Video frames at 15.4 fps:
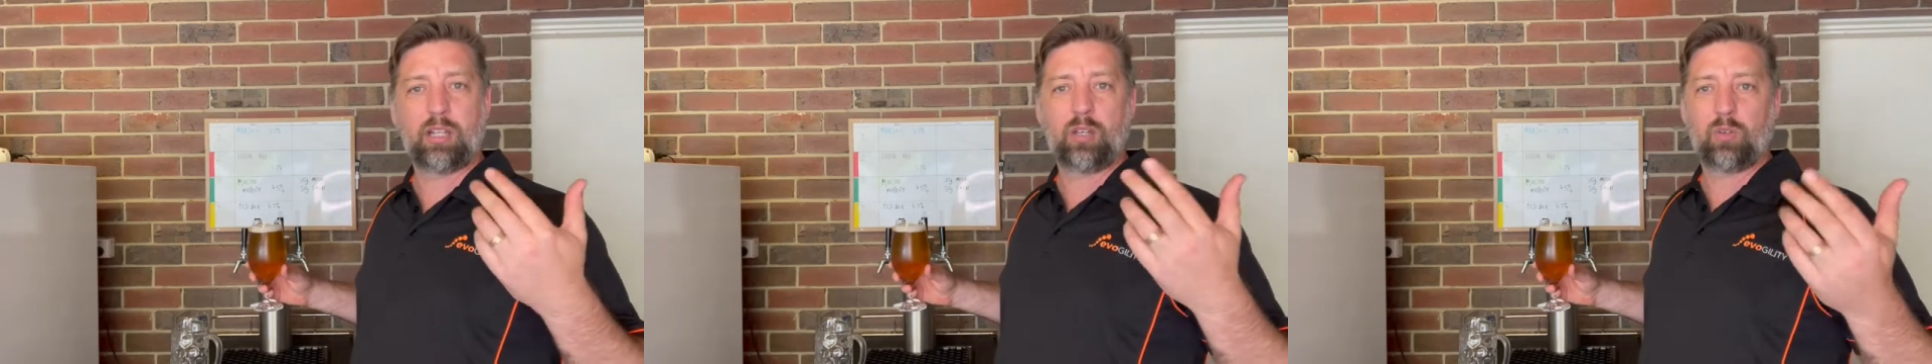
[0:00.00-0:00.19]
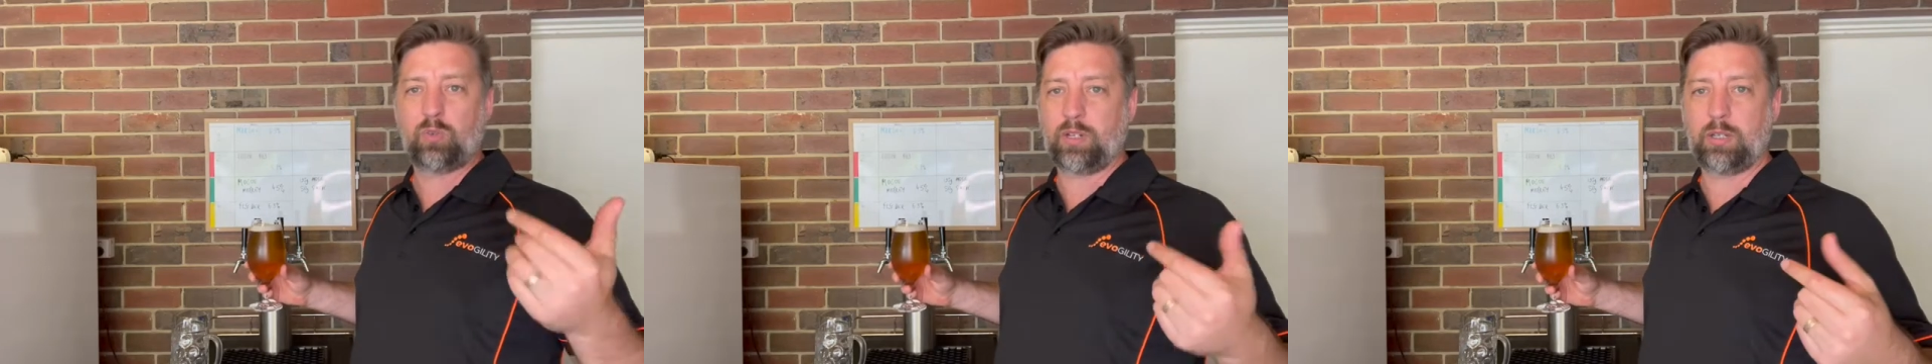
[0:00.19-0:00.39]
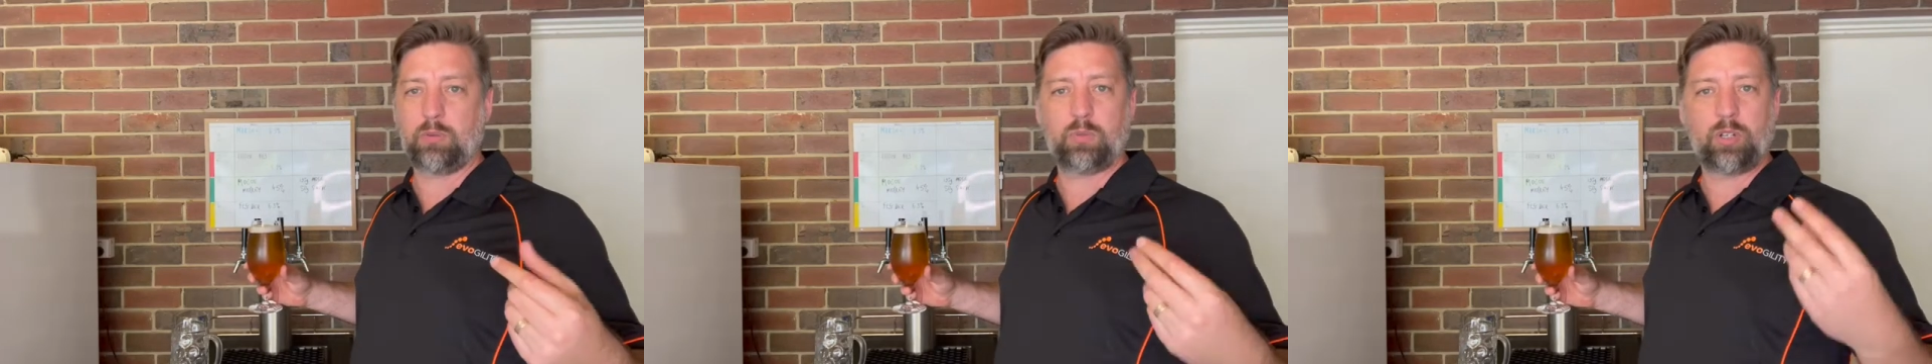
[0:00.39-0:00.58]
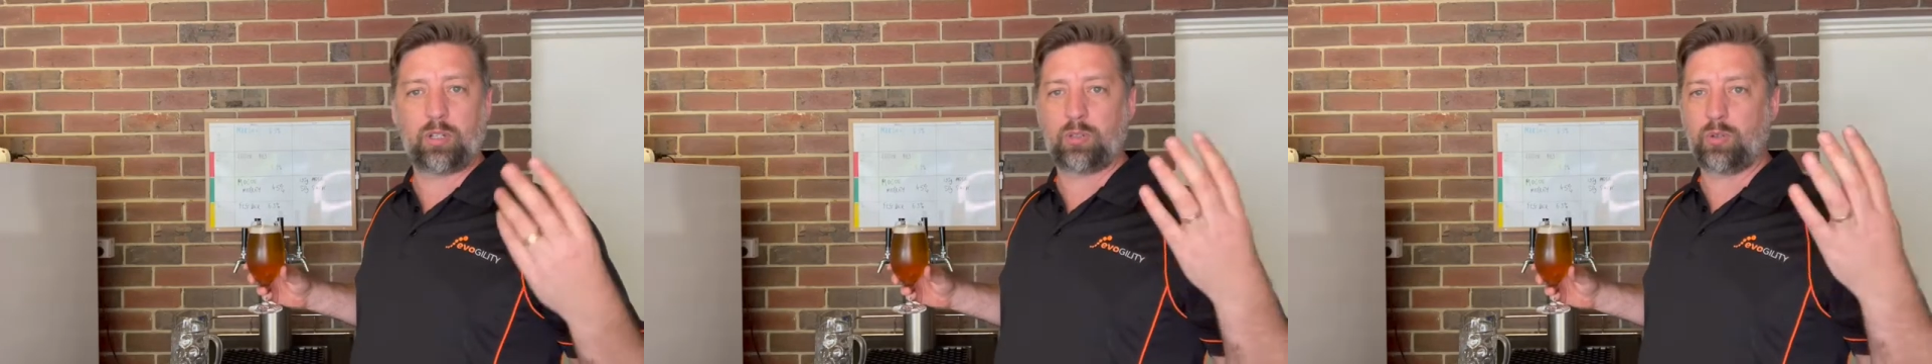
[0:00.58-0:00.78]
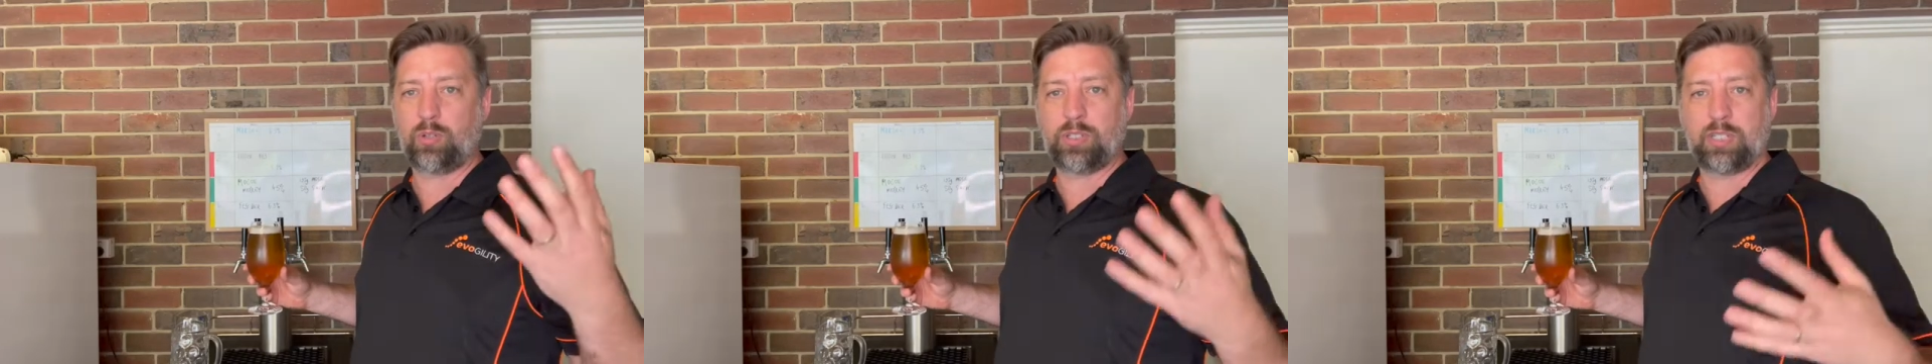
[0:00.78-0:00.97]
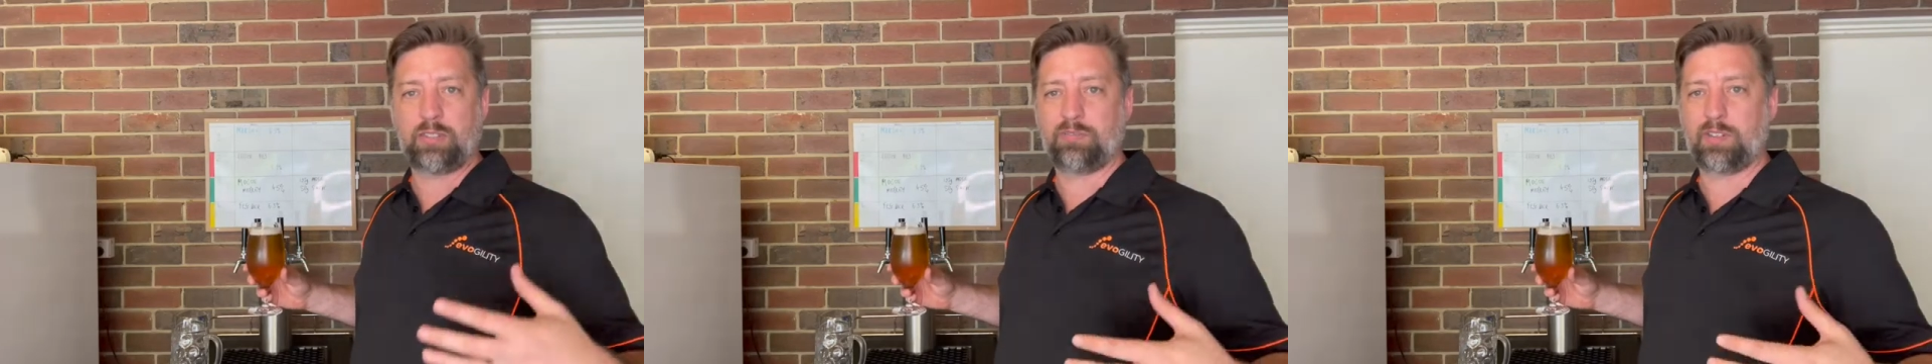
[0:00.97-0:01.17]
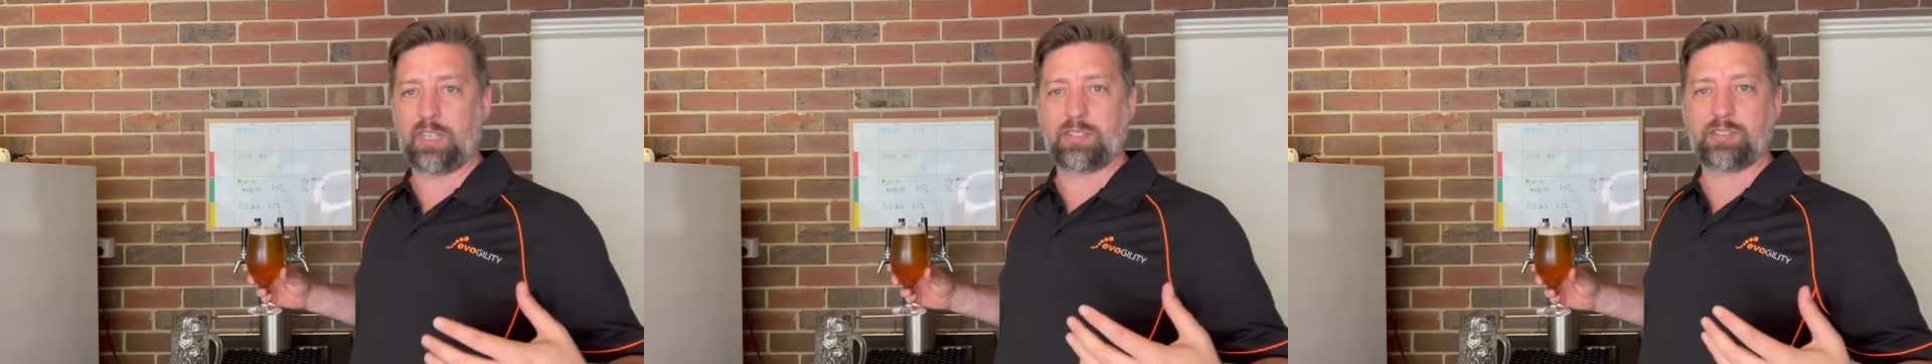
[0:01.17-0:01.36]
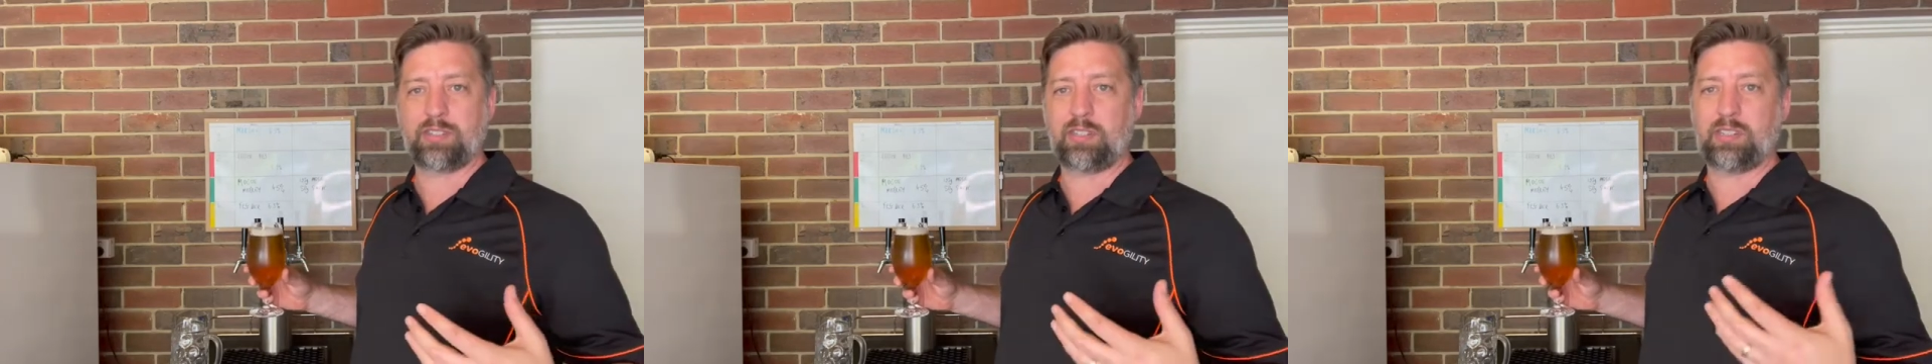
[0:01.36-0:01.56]
rework or
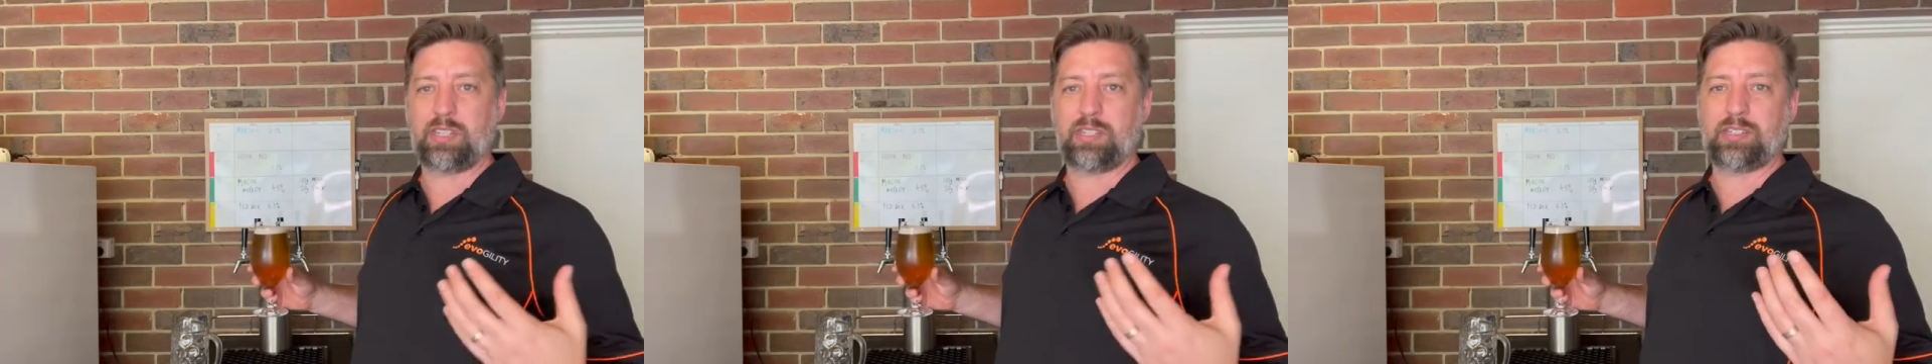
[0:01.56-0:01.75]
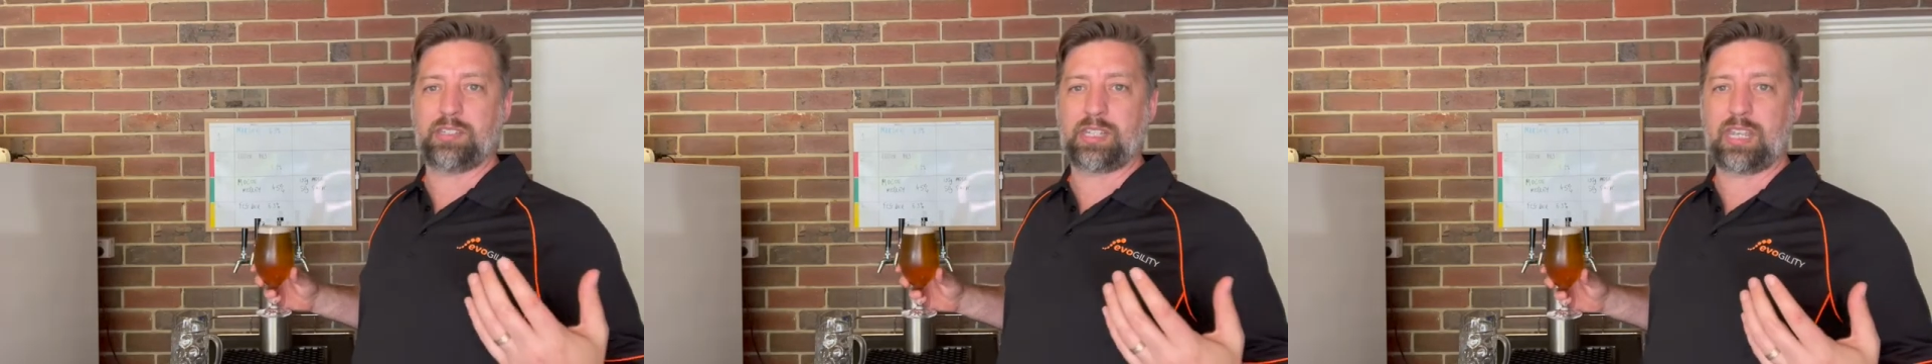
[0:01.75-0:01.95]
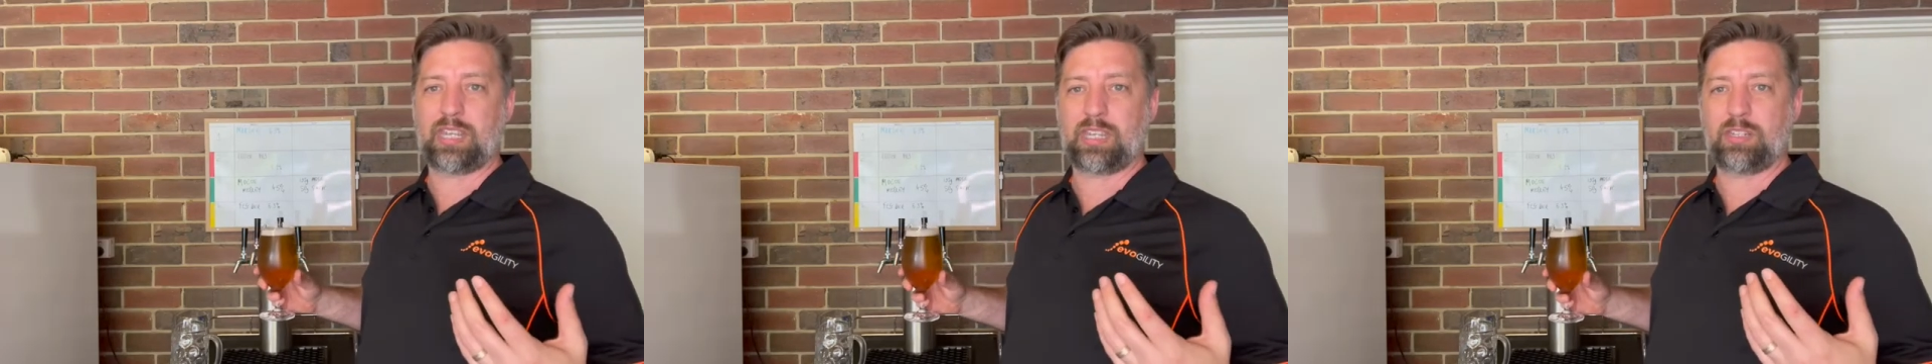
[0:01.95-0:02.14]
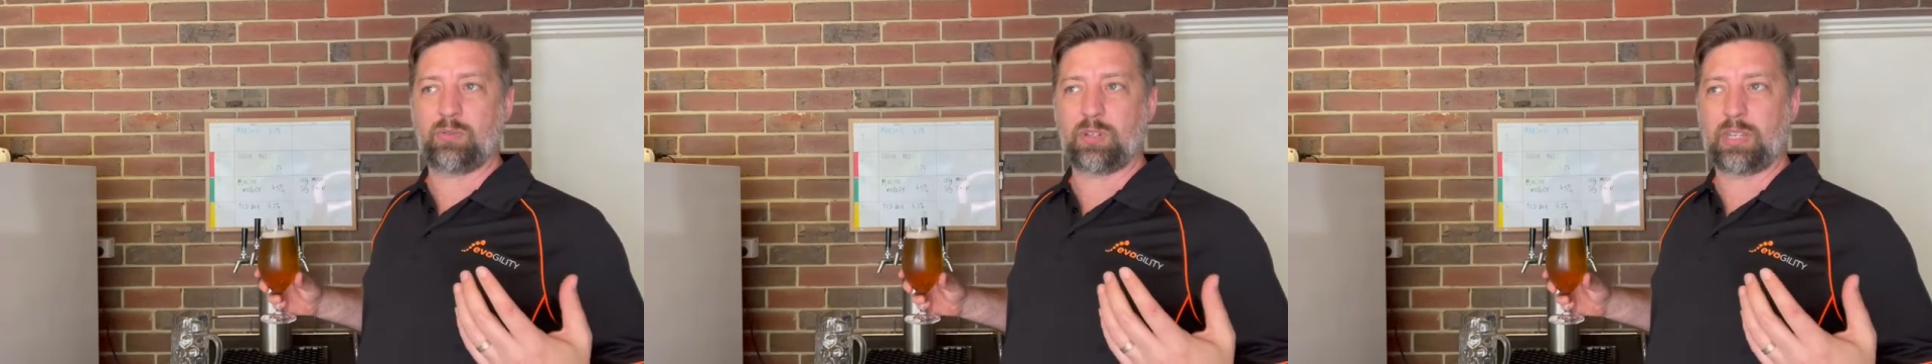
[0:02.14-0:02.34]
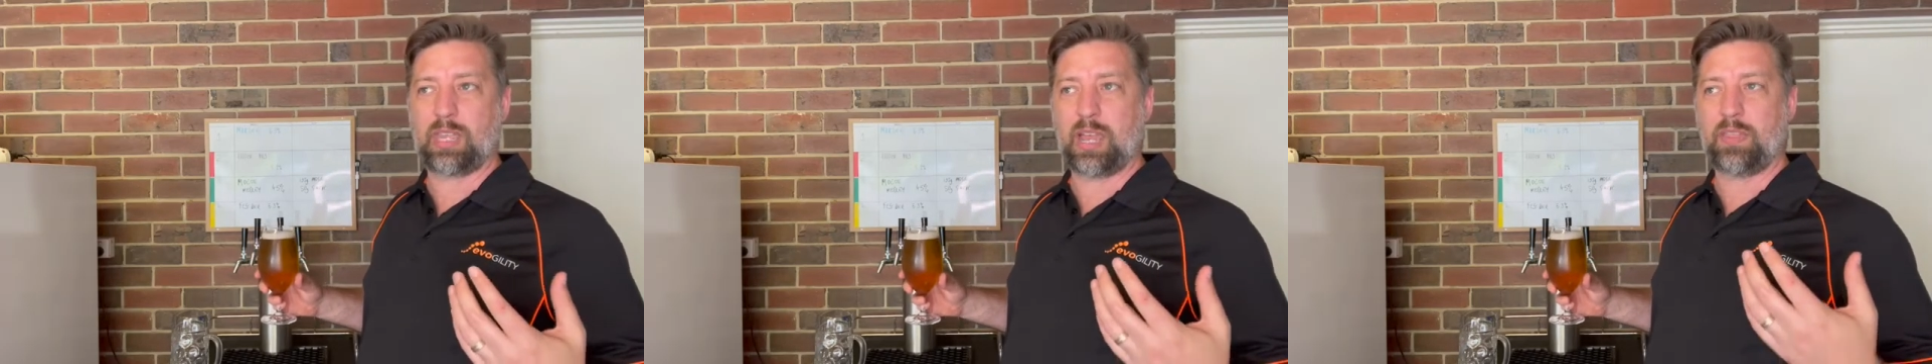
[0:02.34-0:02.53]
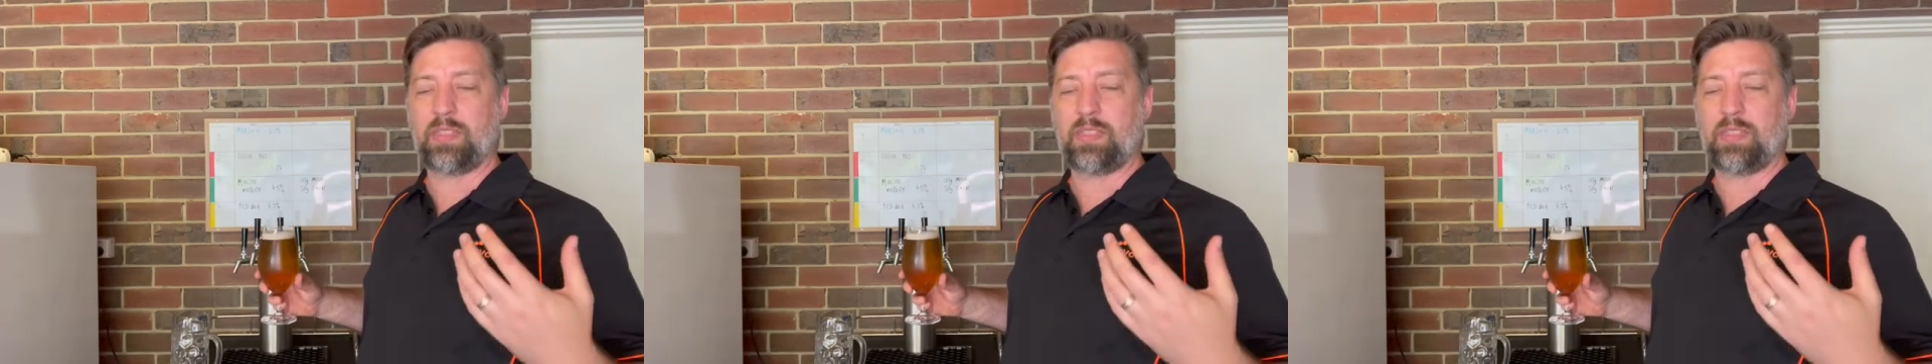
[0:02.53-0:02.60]
defects that you need to take into account.